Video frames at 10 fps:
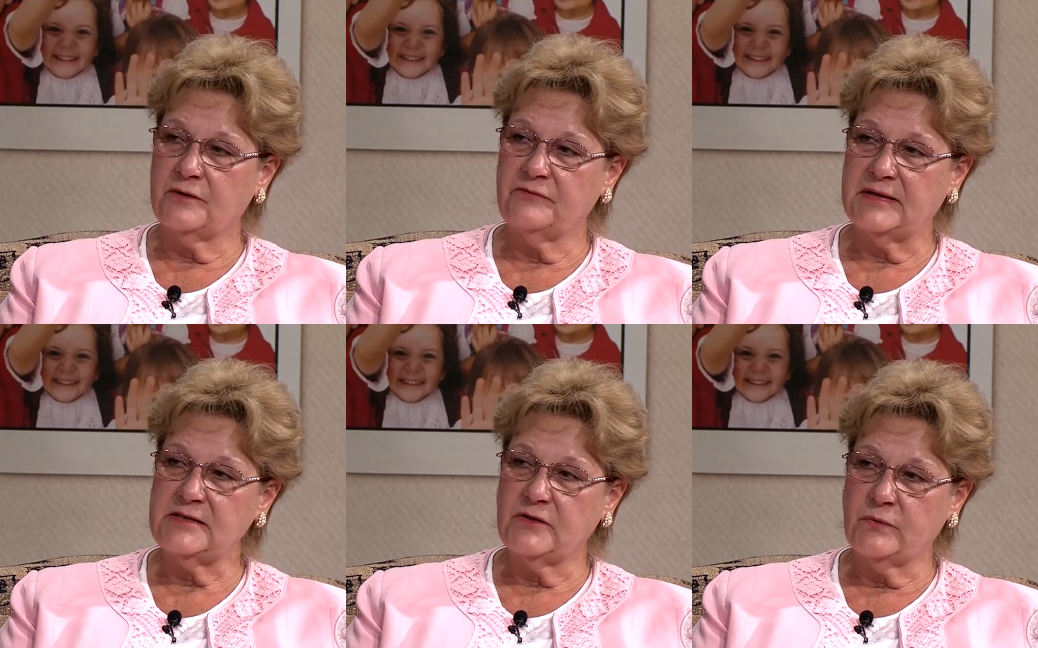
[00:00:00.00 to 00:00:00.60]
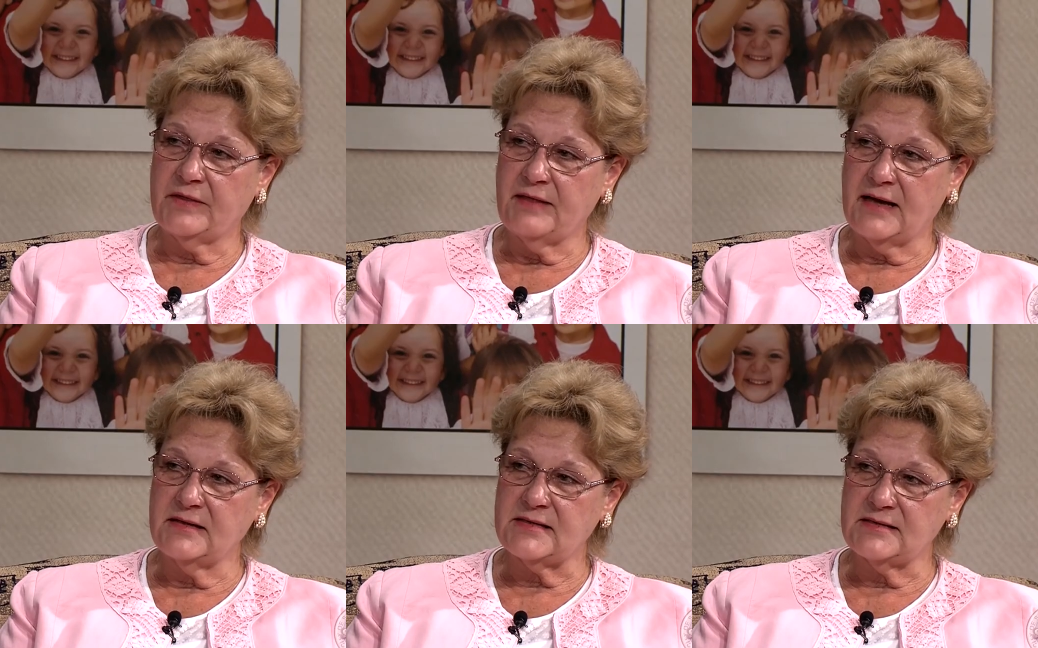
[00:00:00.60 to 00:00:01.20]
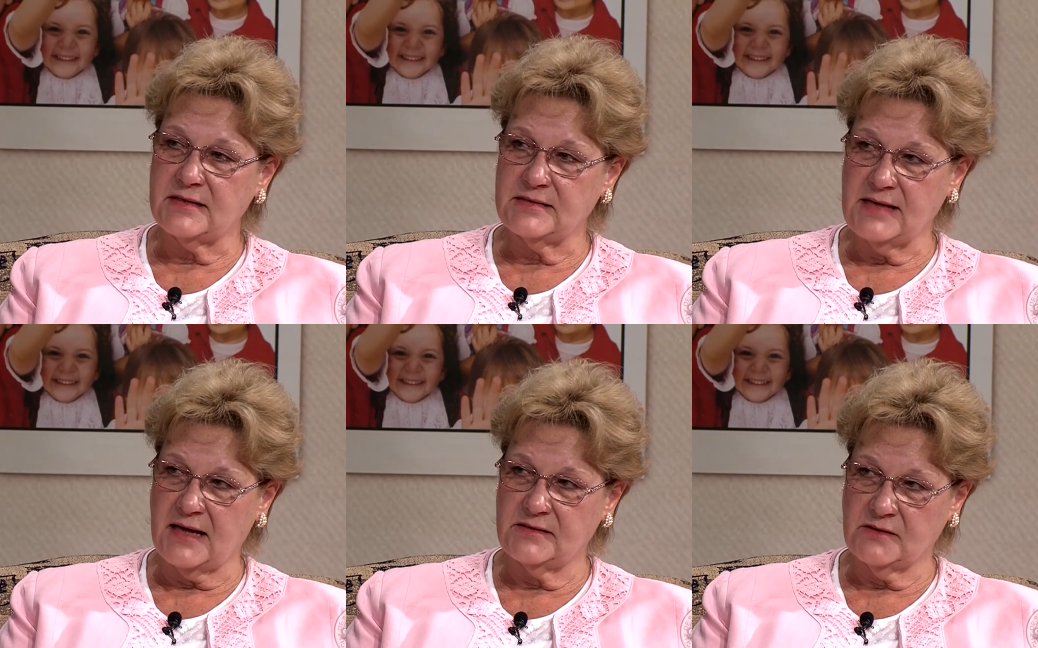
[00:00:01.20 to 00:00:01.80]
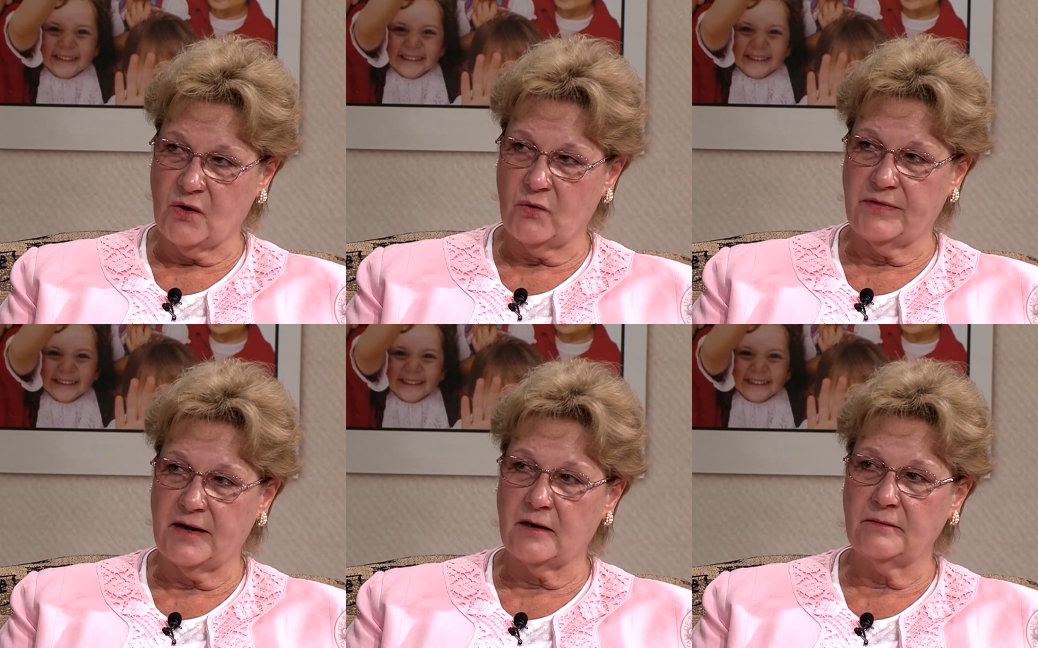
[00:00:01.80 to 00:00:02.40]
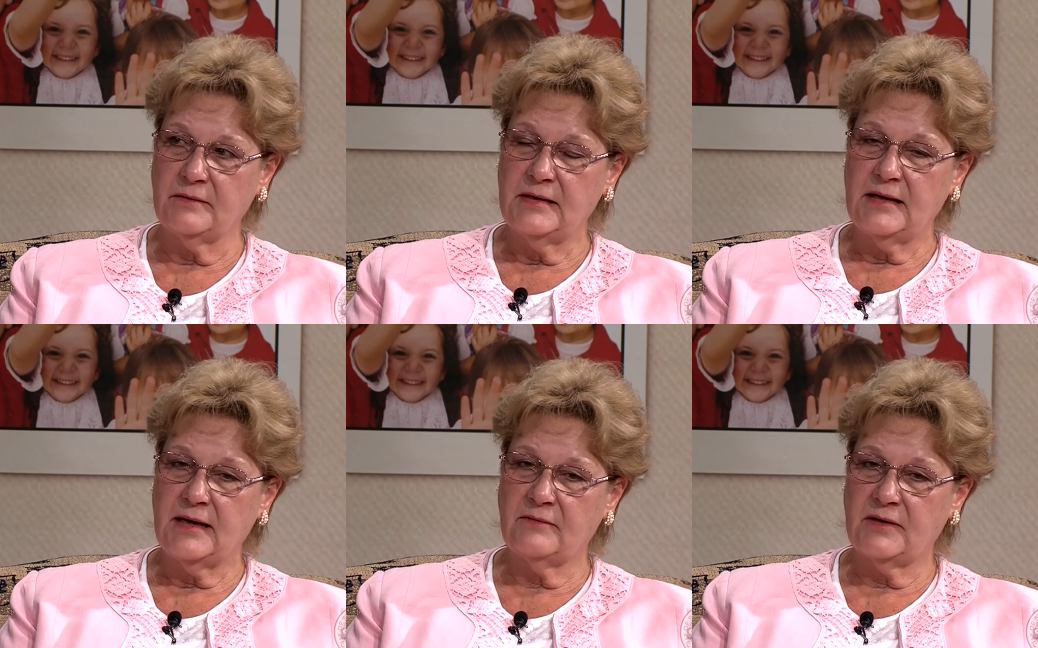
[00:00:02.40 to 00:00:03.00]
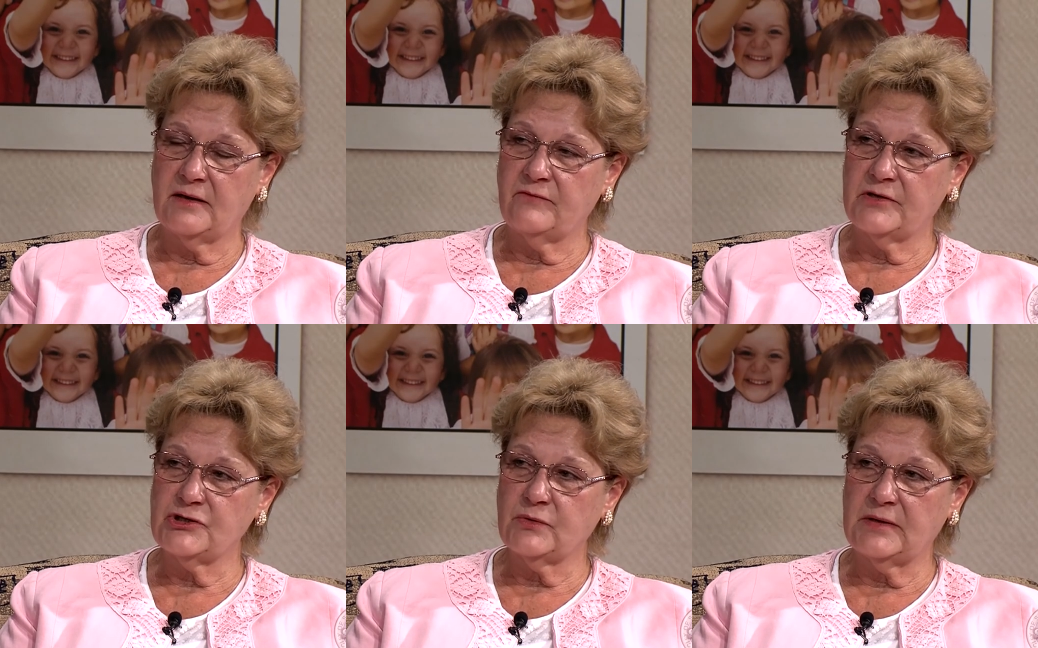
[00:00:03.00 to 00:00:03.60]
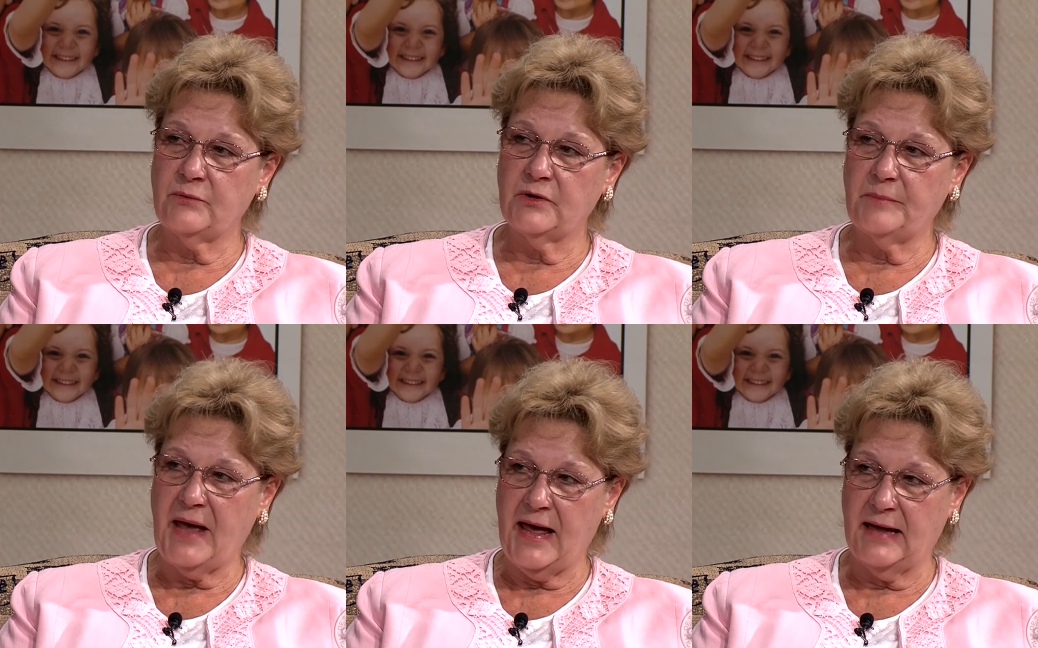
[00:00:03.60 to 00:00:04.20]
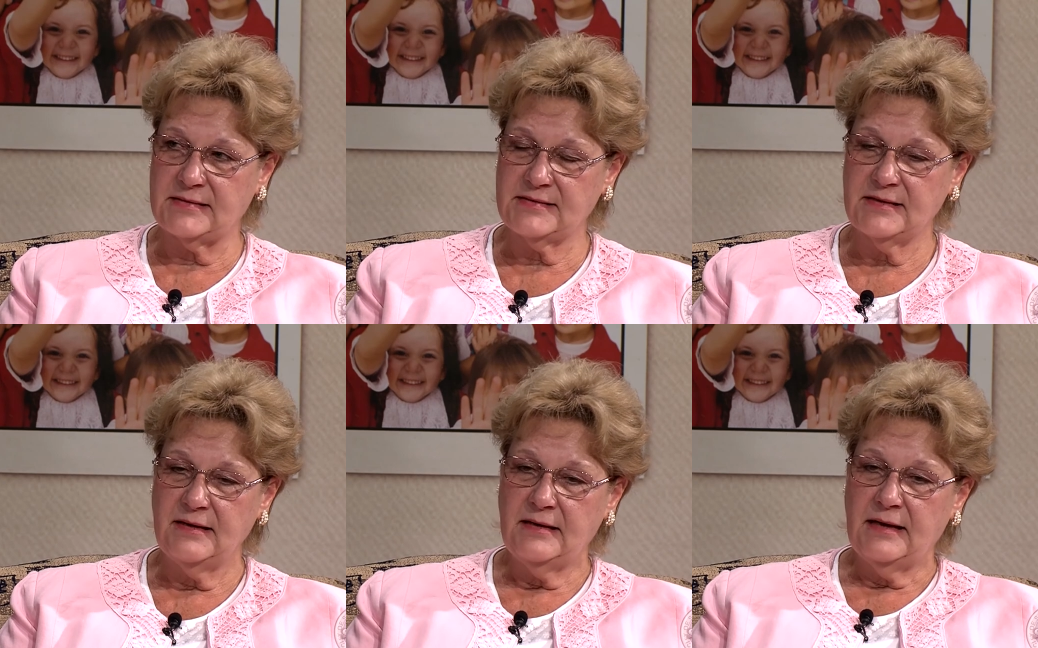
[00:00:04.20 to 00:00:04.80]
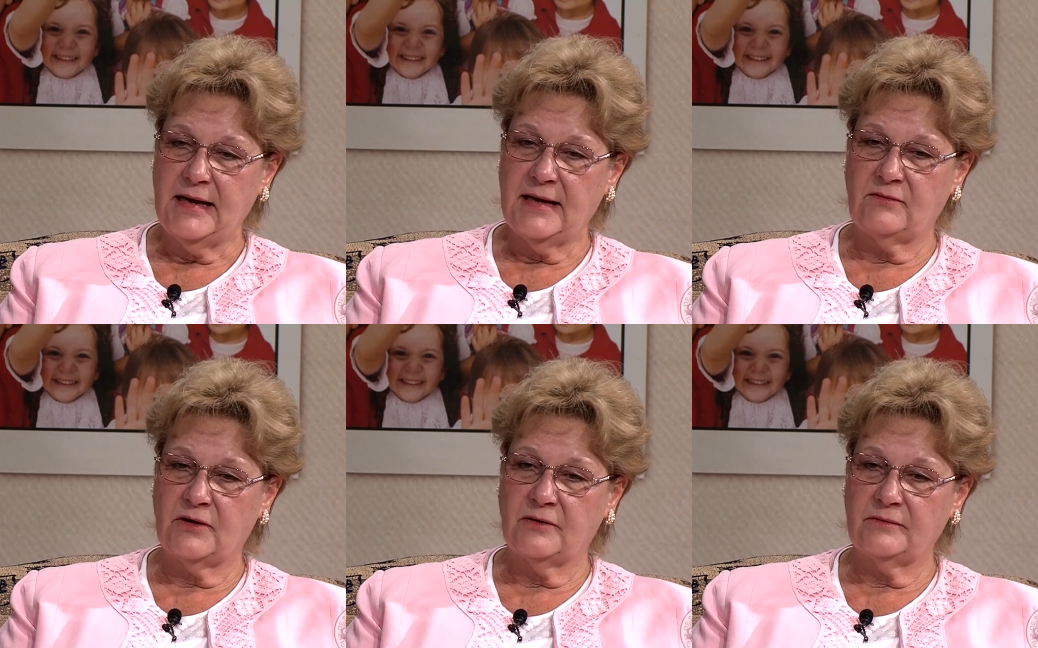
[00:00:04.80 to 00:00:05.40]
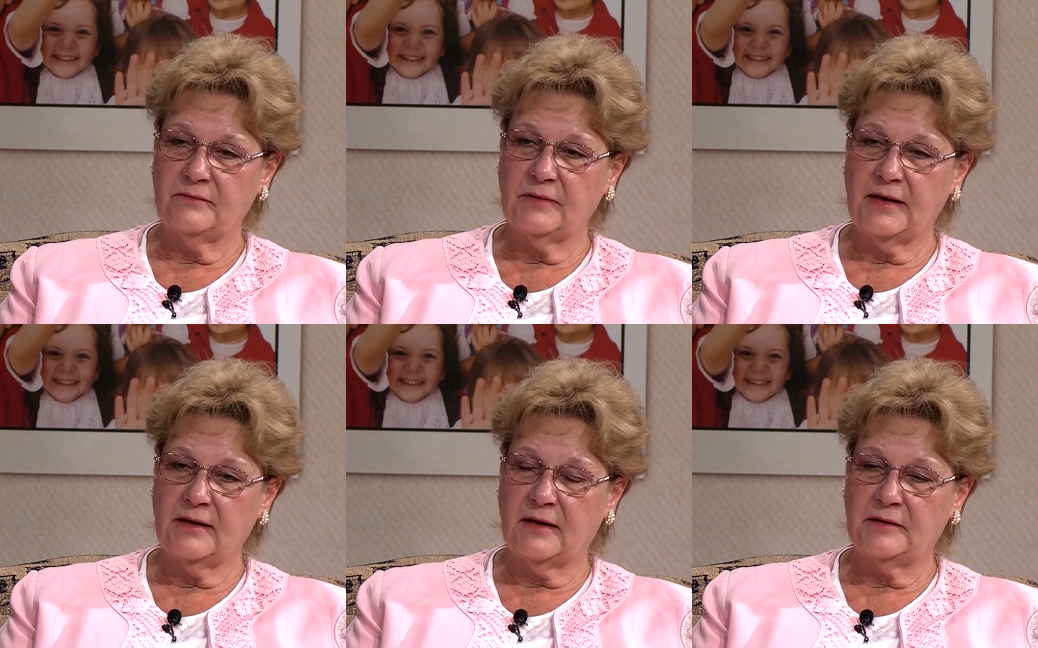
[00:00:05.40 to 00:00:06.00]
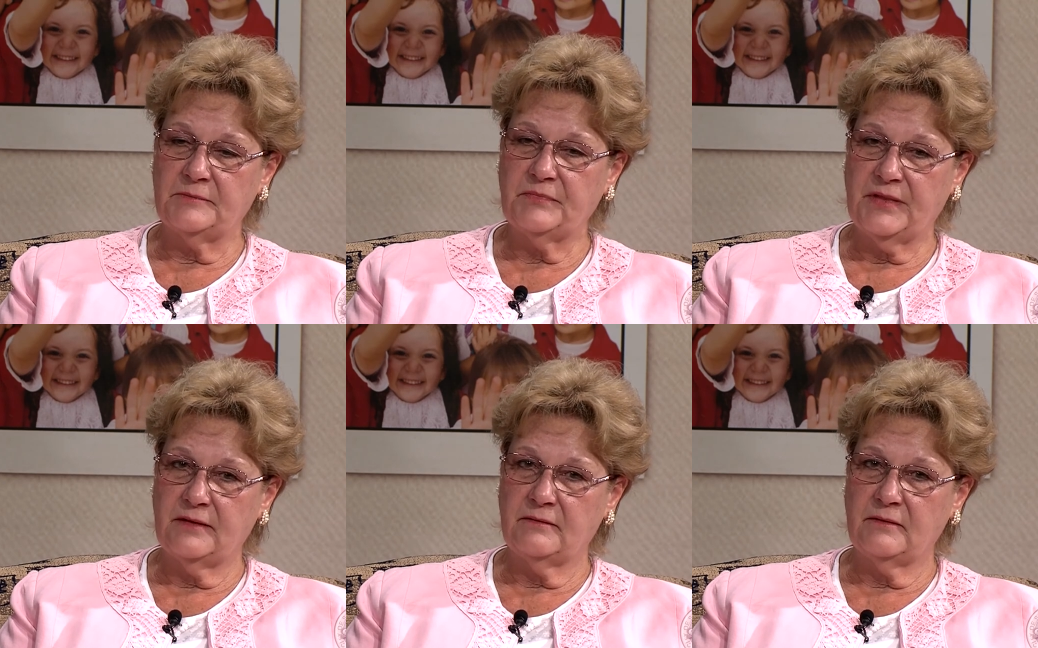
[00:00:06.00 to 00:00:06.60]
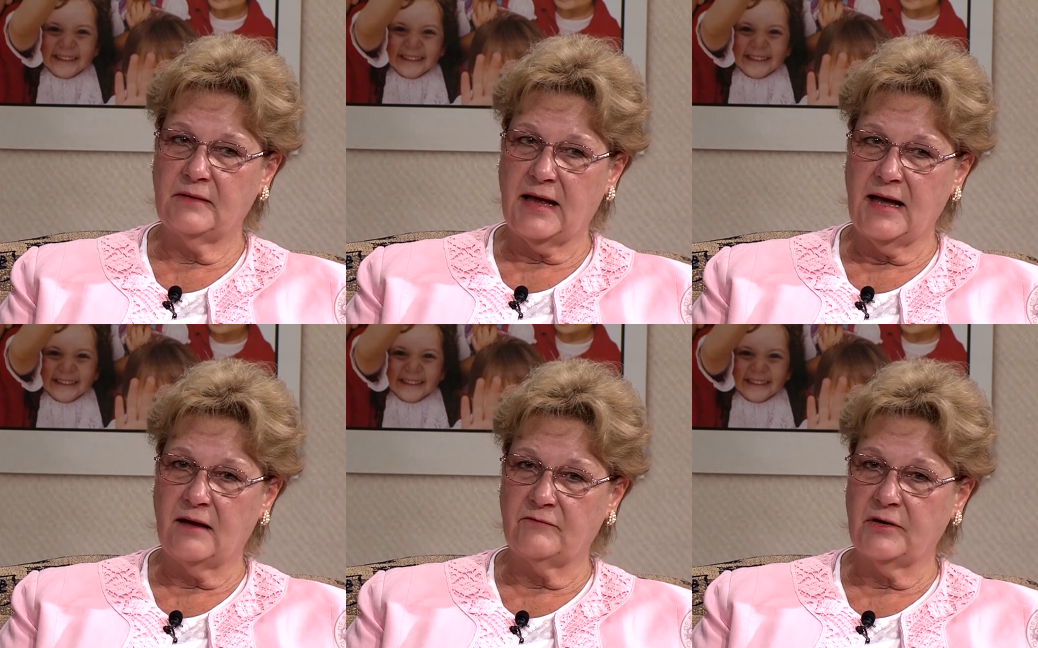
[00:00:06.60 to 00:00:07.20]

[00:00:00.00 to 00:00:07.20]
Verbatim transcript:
Speaker 1: afflicted with that disease had to go there and then eventually would pass. And their um, they have a